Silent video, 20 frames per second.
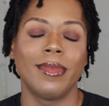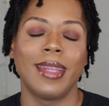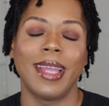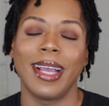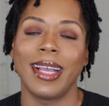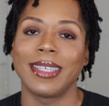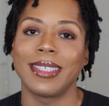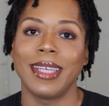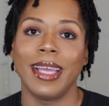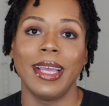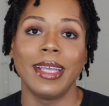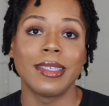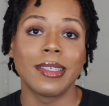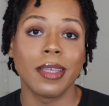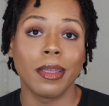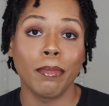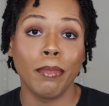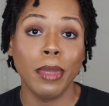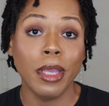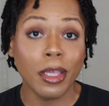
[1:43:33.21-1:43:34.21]
like I said, it
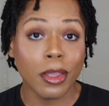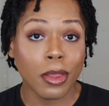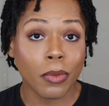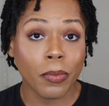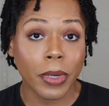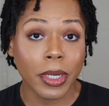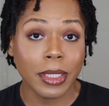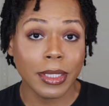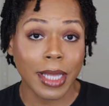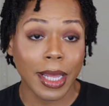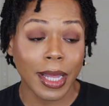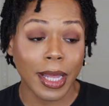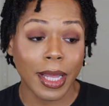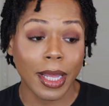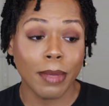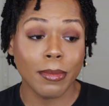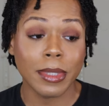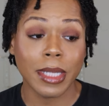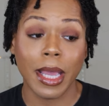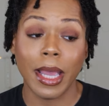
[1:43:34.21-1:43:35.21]
took me three
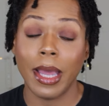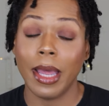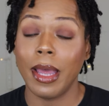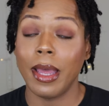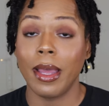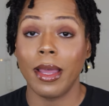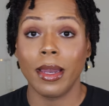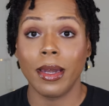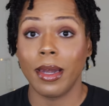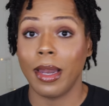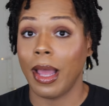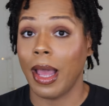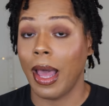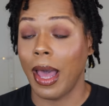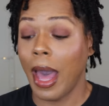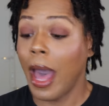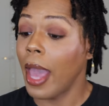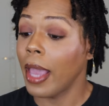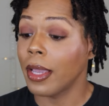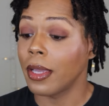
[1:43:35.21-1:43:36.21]
times and
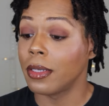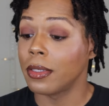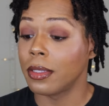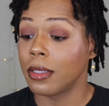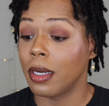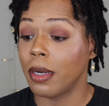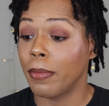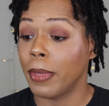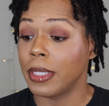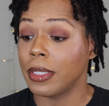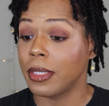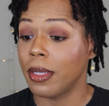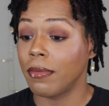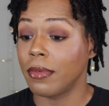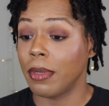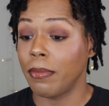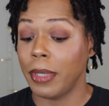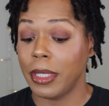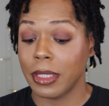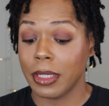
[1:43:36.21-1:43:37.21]
I consider
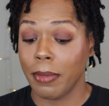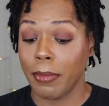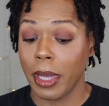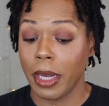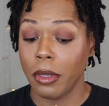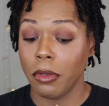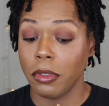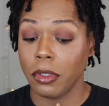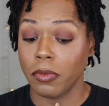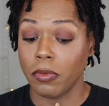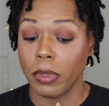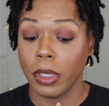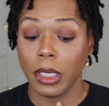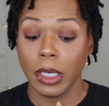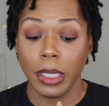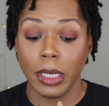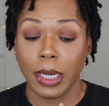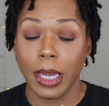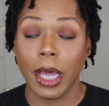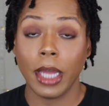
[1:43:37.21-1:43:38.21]
myself to be somebody who's
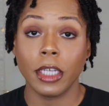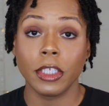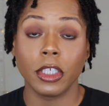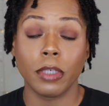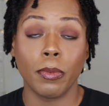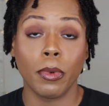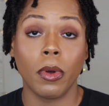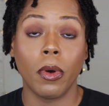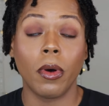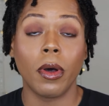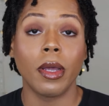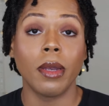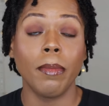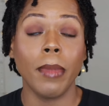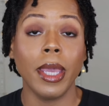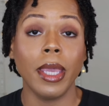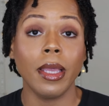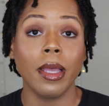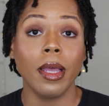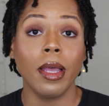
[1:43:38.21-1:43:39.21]
really knowledgeable on
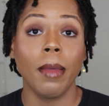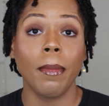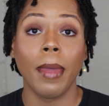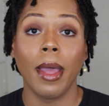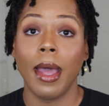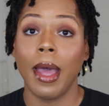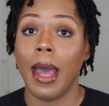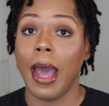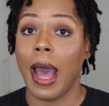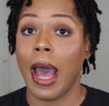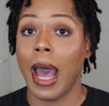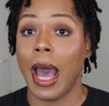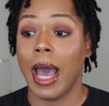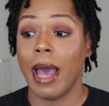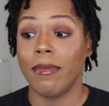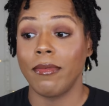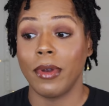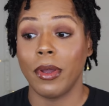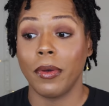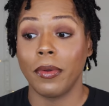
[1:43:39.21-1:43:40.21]
makeup.
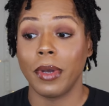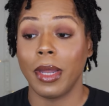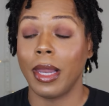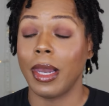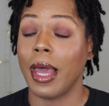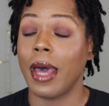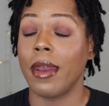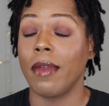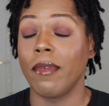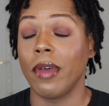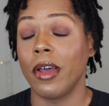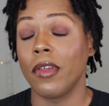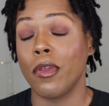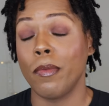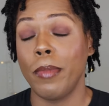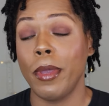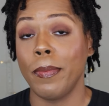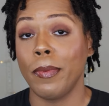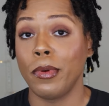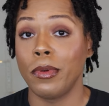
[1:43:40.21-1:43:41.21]
I've known a lot of
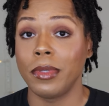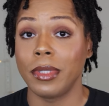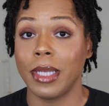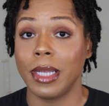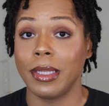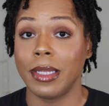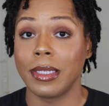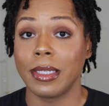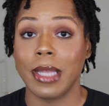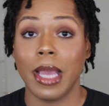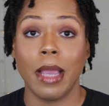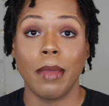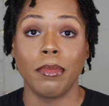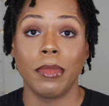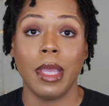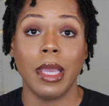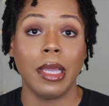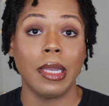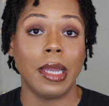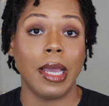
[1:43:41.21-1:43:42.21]
other people who said the
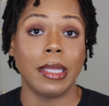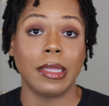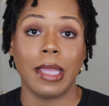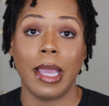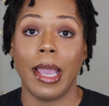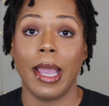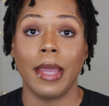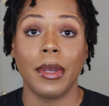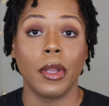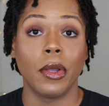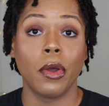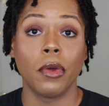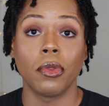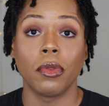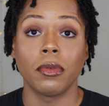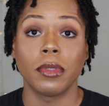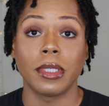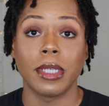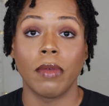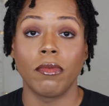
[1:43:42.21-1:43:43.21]
same thing, like they had to go
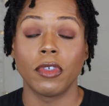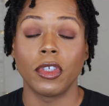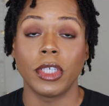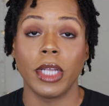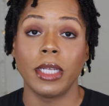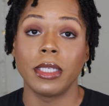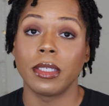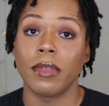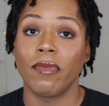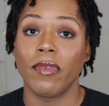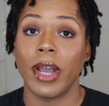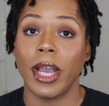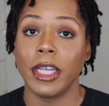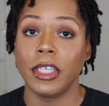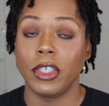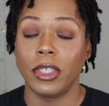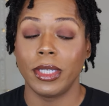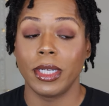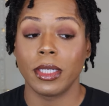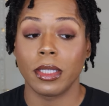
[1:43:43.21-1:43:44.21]
through several shades to
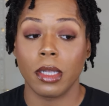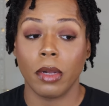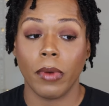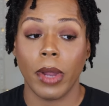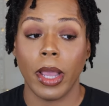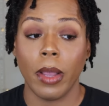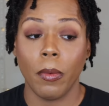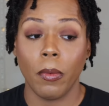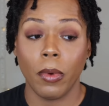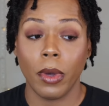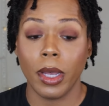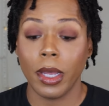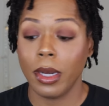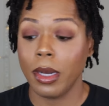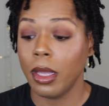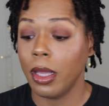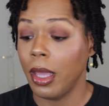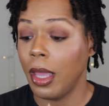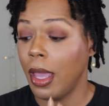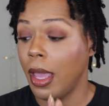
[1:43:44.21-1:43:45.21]
find just the right
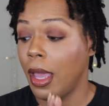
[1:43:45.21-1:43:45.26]
one.